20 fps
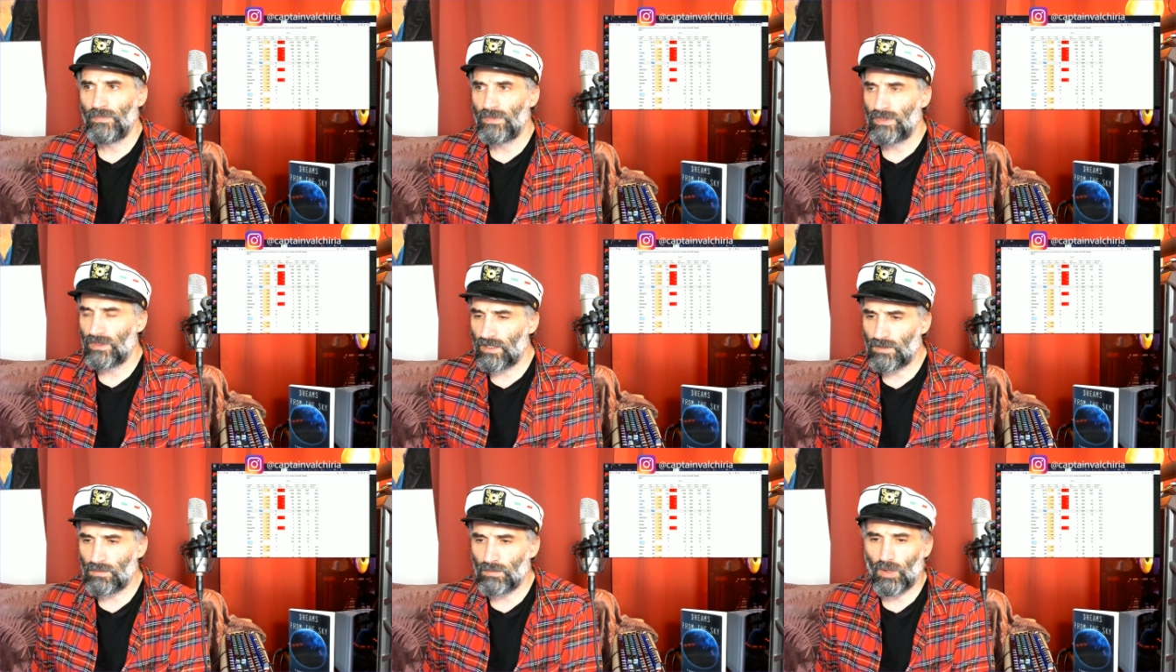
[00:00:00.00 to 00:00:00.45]

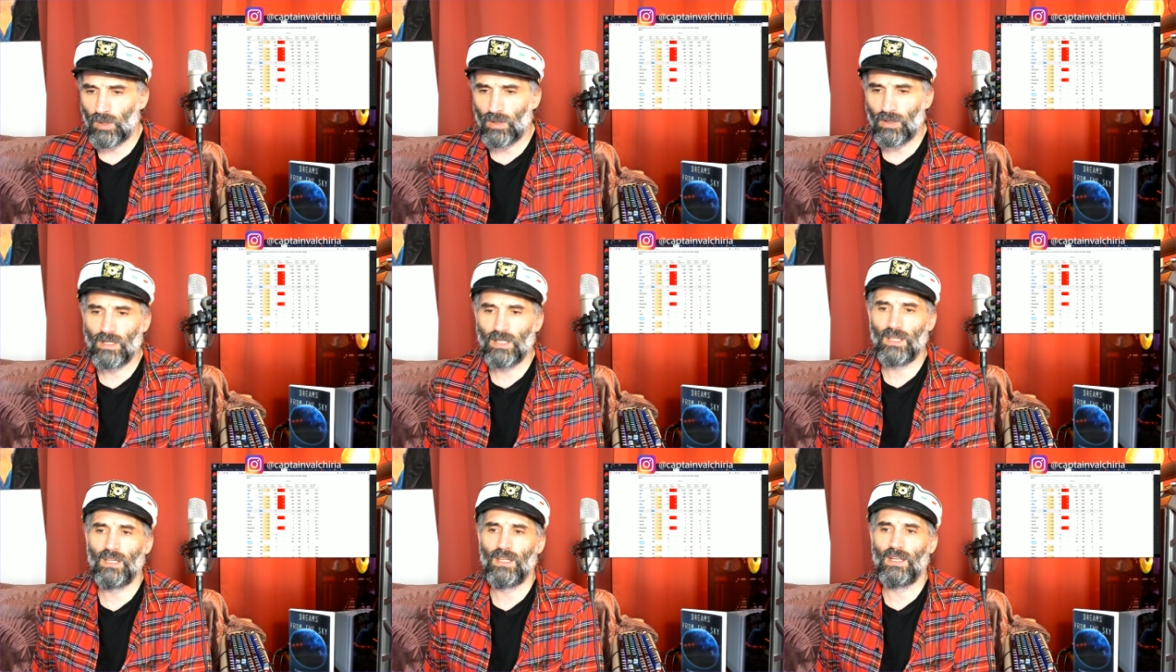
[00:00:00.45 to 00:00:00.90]
This
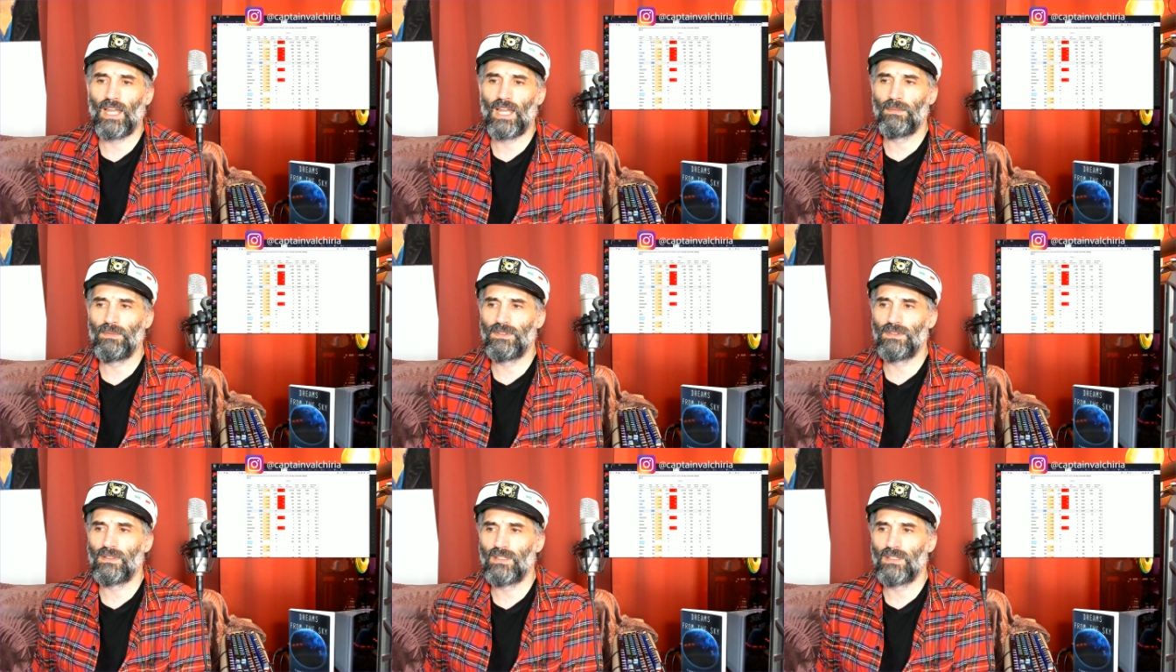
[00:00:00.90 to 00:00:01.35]
morning in
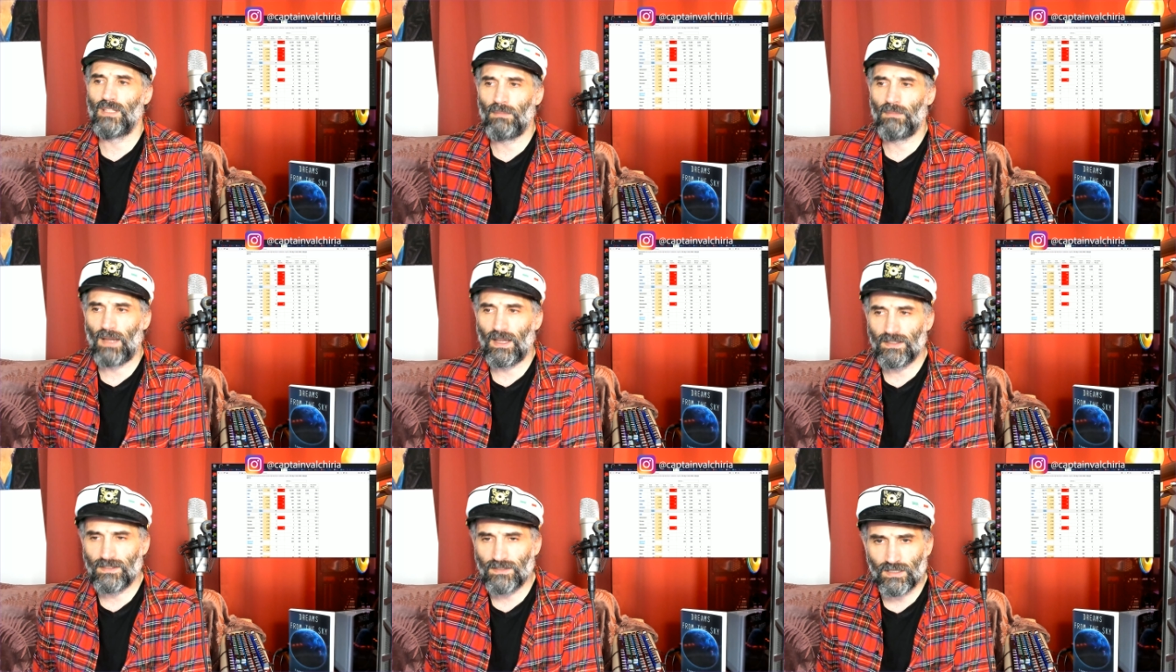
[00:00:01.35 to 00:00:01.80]
Amsterdam,
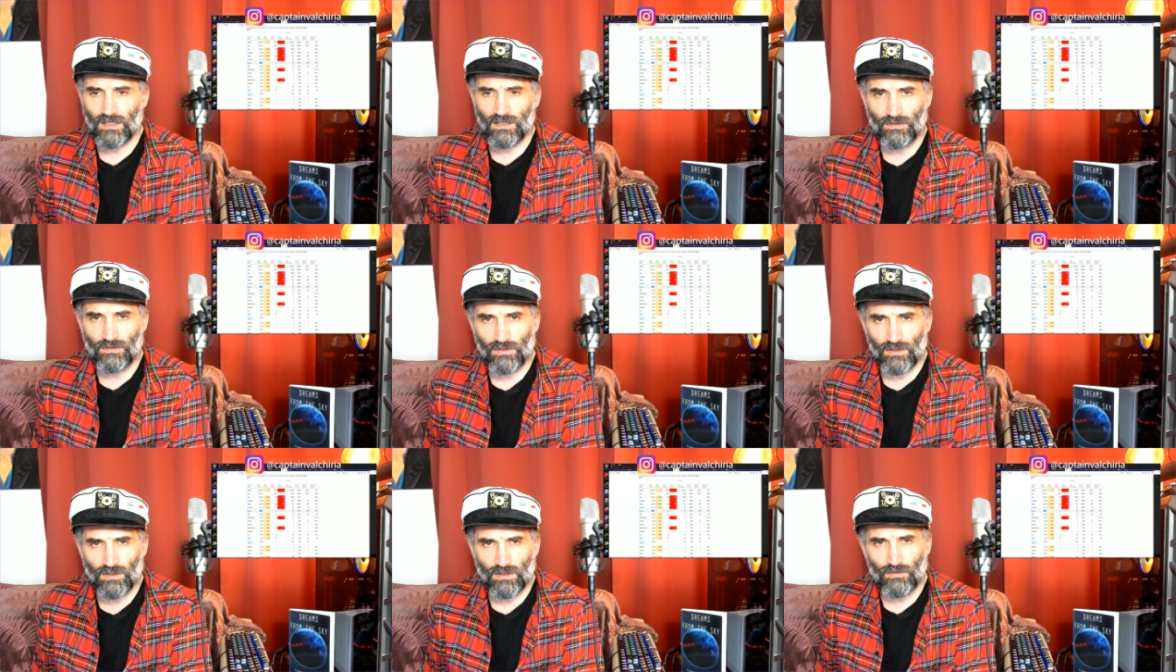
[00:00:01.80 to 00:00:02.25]
I seen
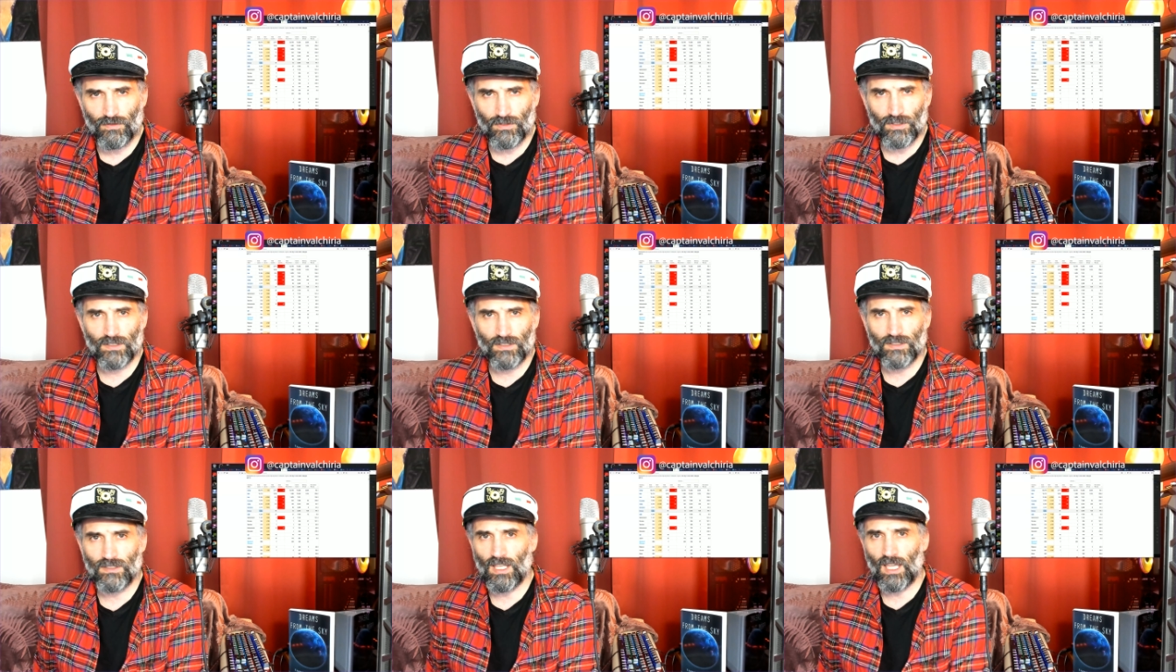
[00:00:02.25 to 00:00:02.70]
for the
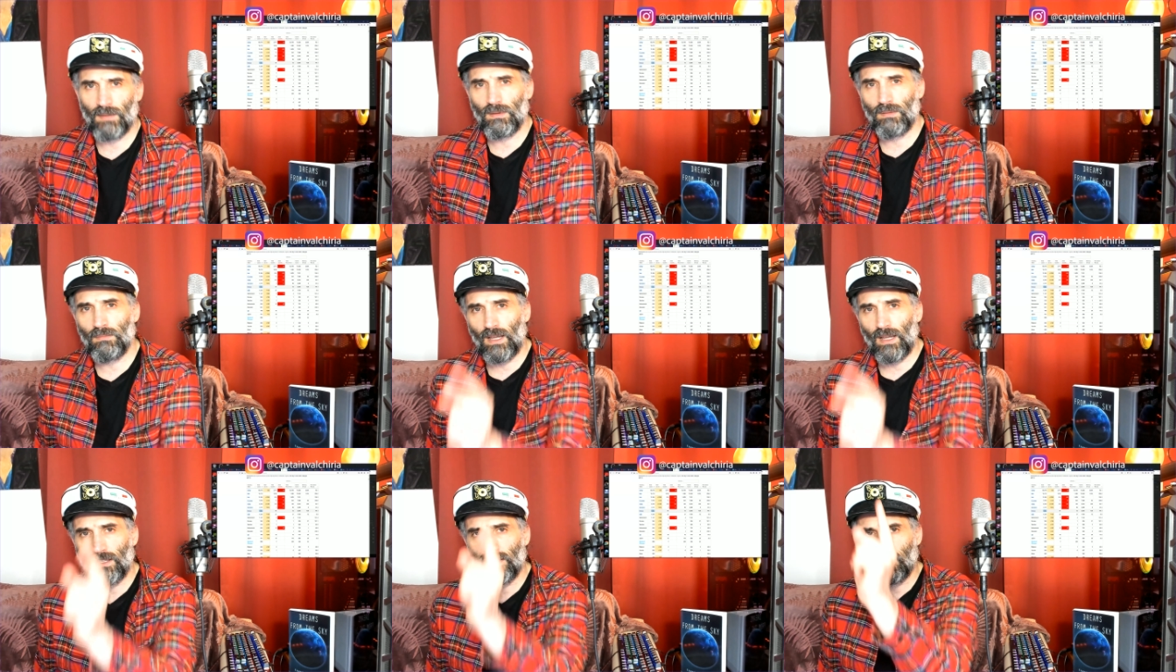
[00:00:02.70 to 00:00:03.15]
first time
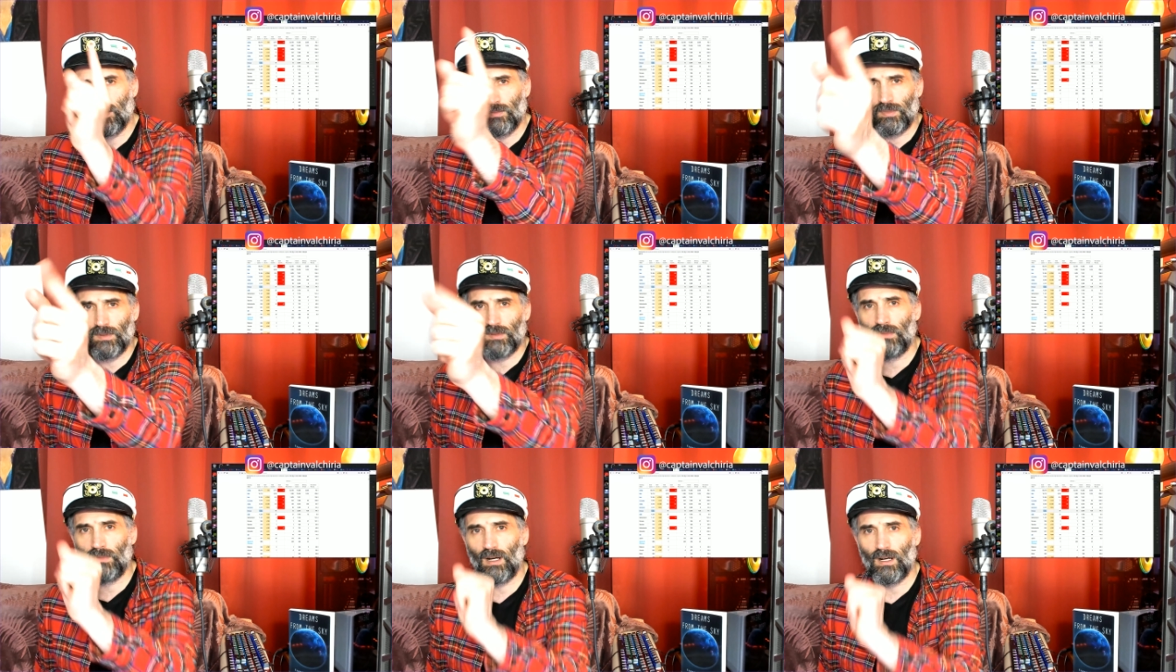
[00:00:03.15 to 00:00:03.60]
in my
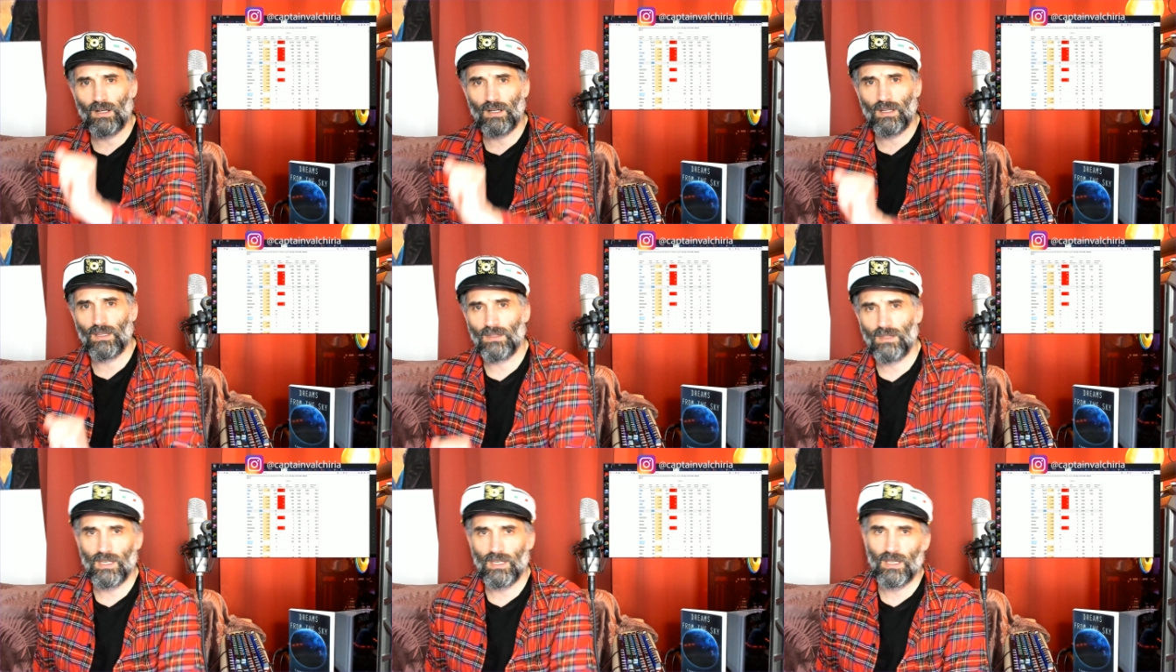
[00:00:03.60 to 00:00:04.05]

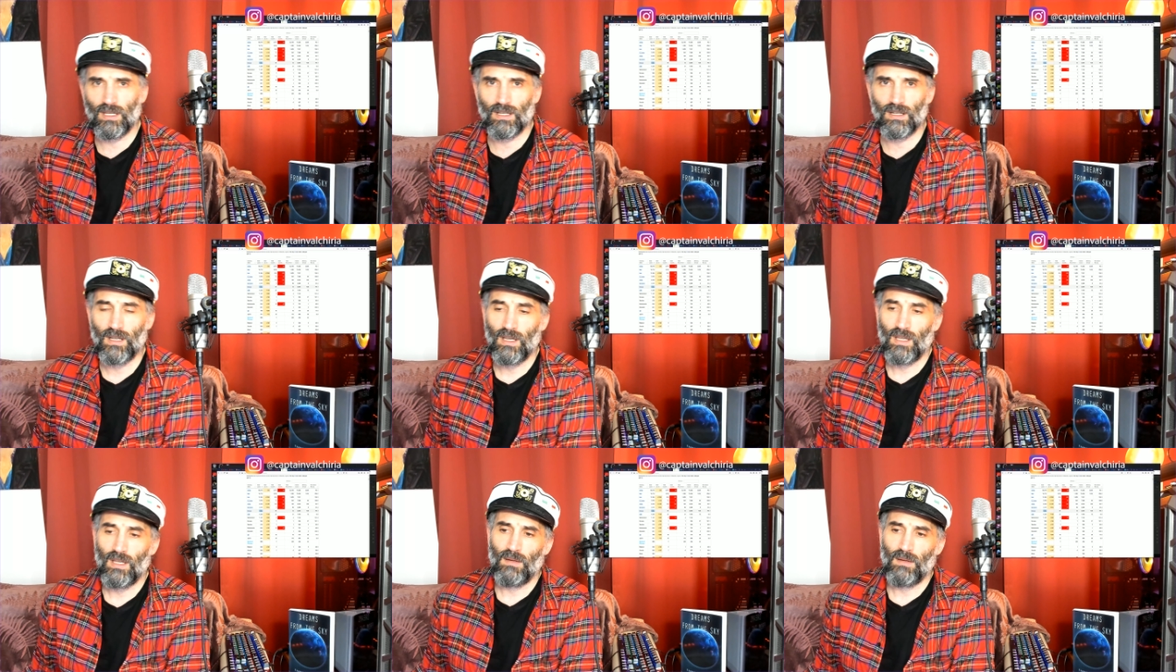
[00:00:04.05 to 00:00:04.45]
supermarket here